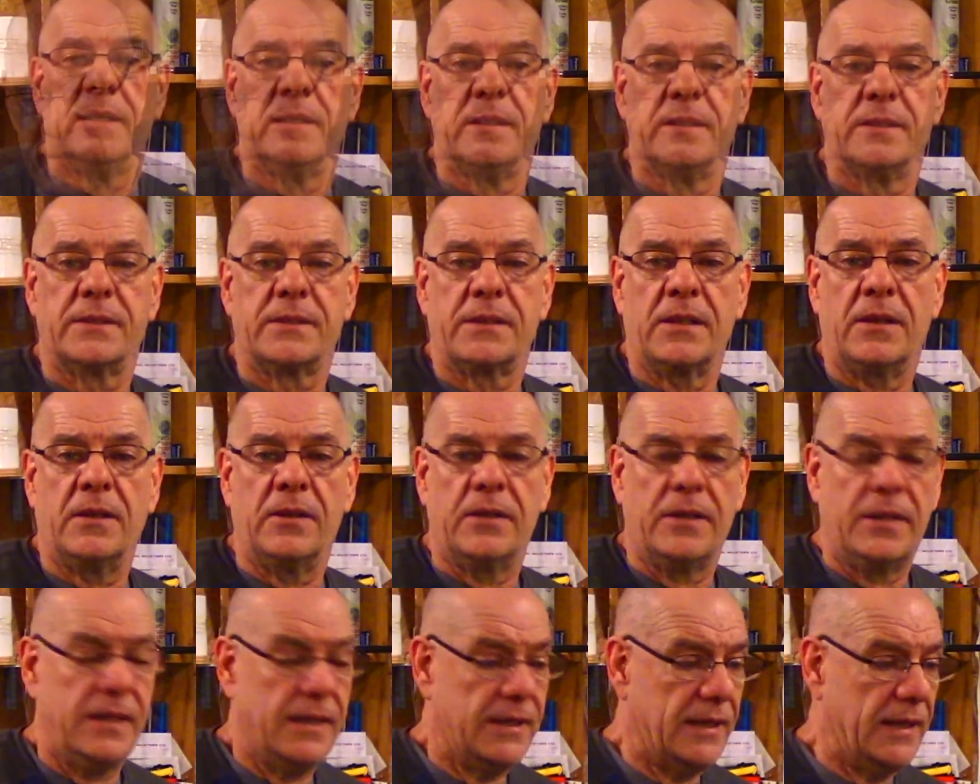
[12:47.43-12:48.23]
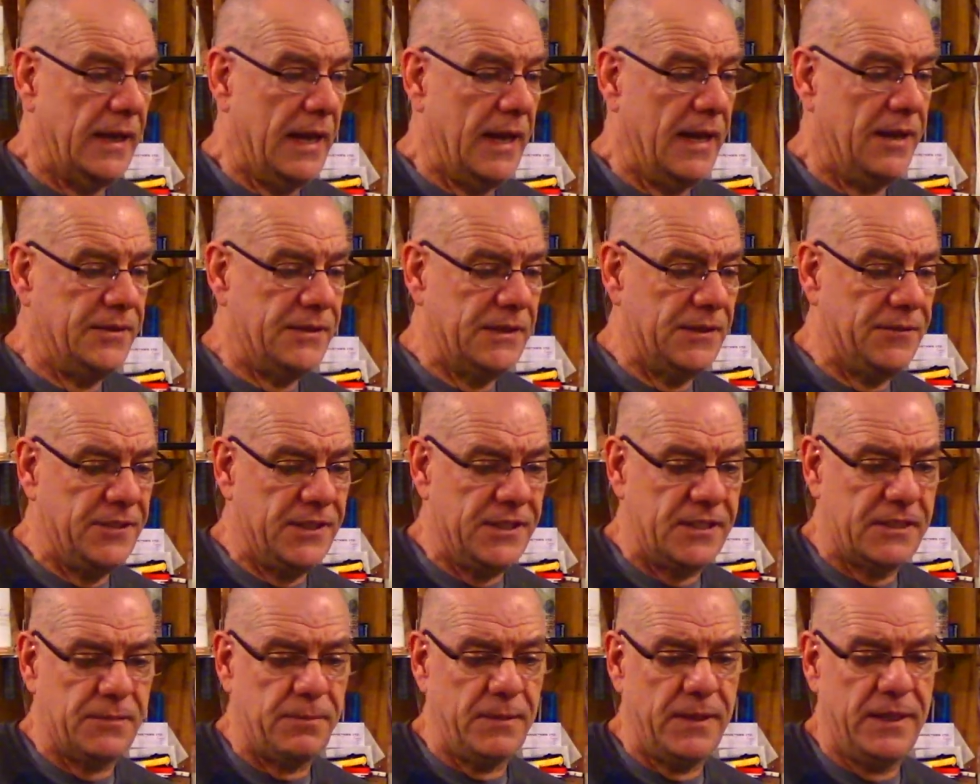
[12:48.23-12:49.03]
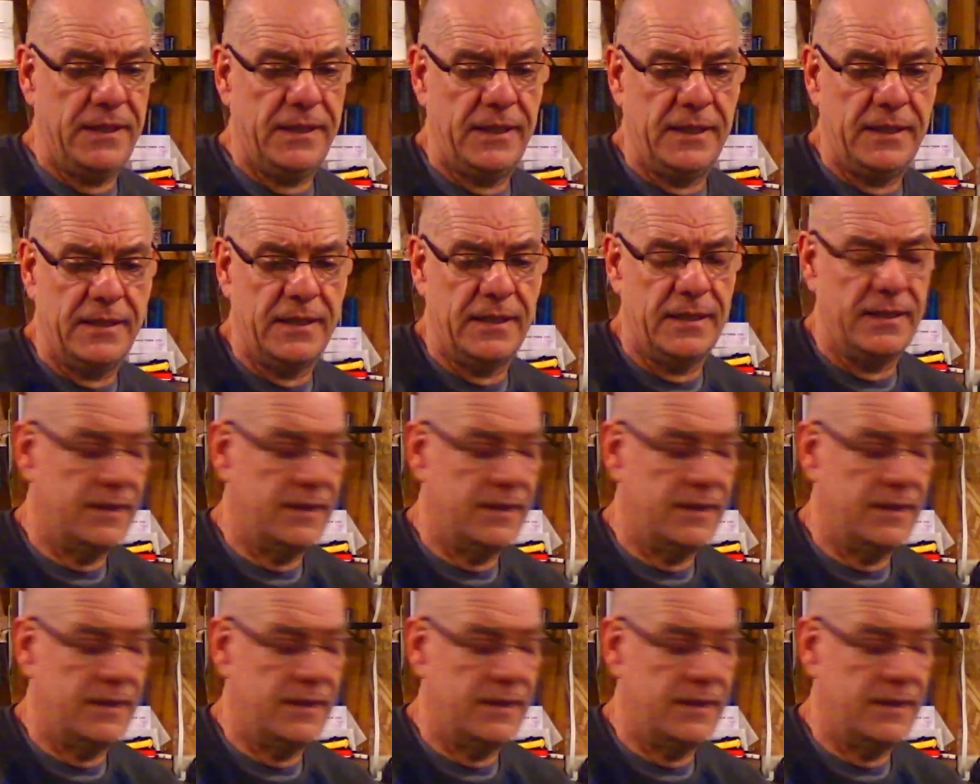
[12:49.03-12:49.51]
So, as I was explaining,